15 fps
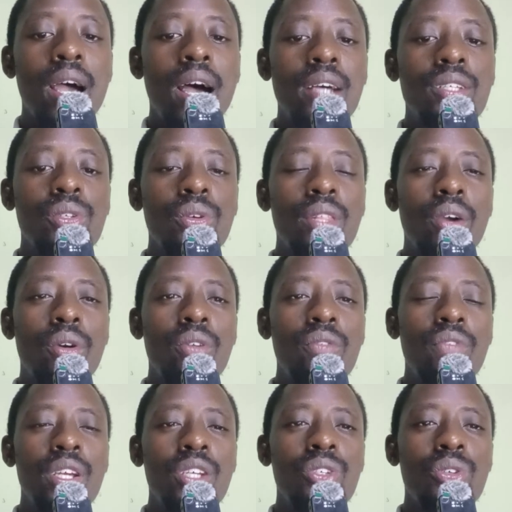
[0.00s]
And so the
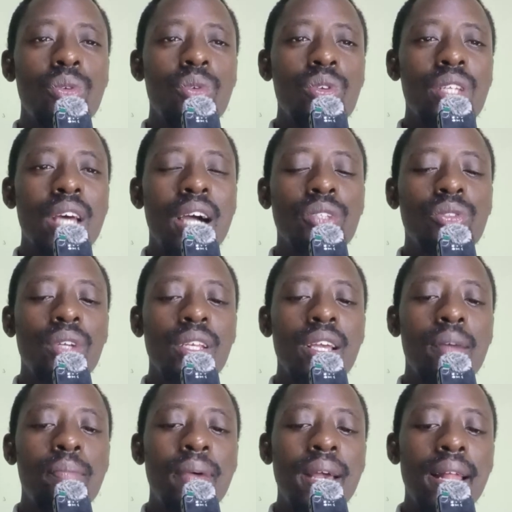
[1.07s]
conviction was actually
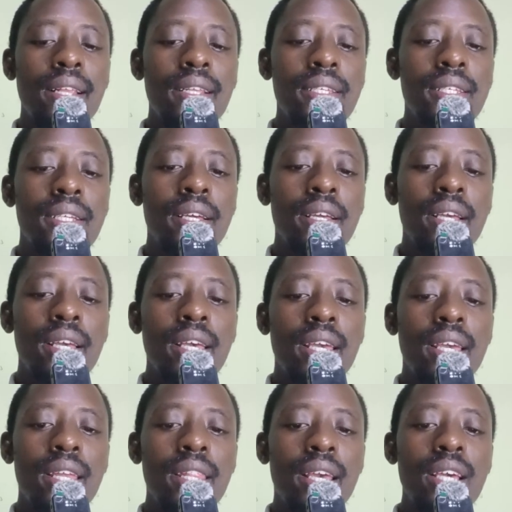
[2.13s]
upheld.
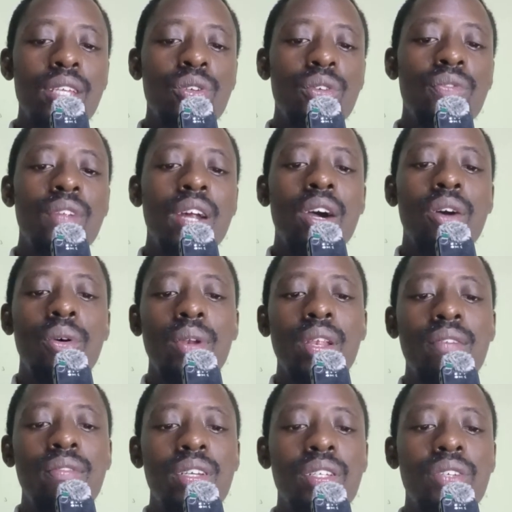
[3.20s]
In the case of
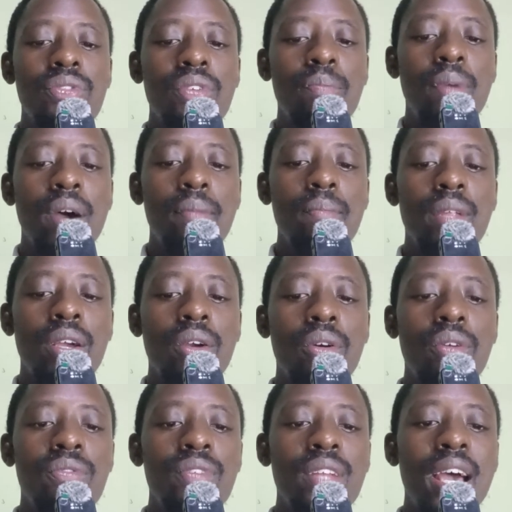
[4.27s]
Naholi versus Republic
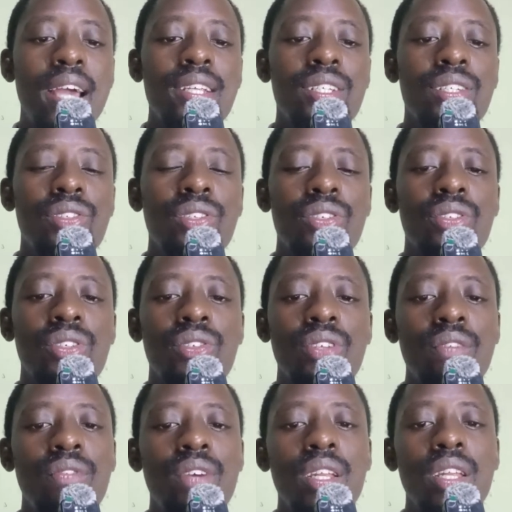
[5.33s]
of
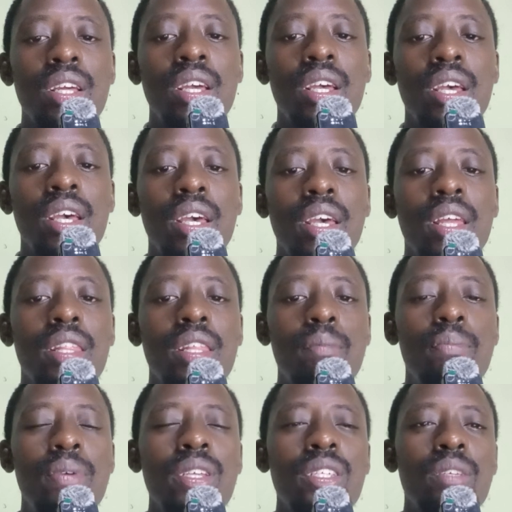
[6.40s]
1967, the
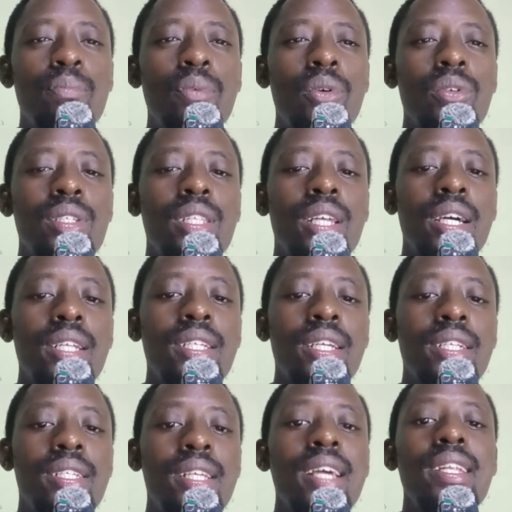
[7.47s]
principle was
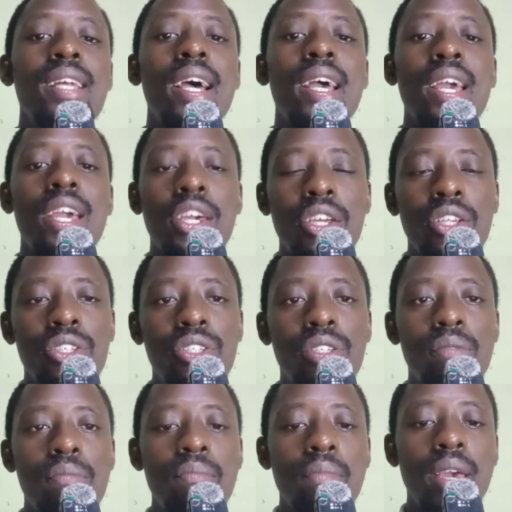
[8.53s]
that tender
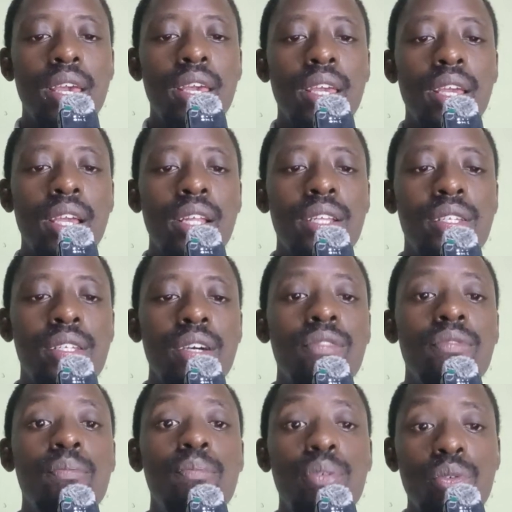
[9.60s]
age may
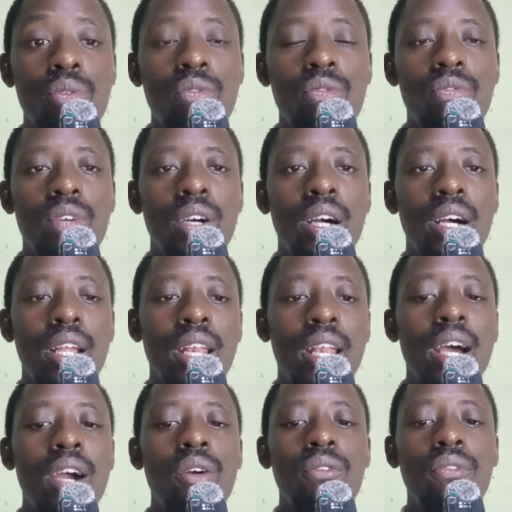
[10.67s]
itself prove
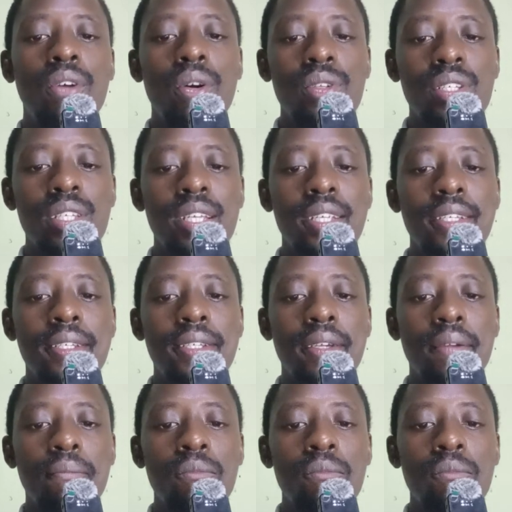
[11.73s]
lack of consent.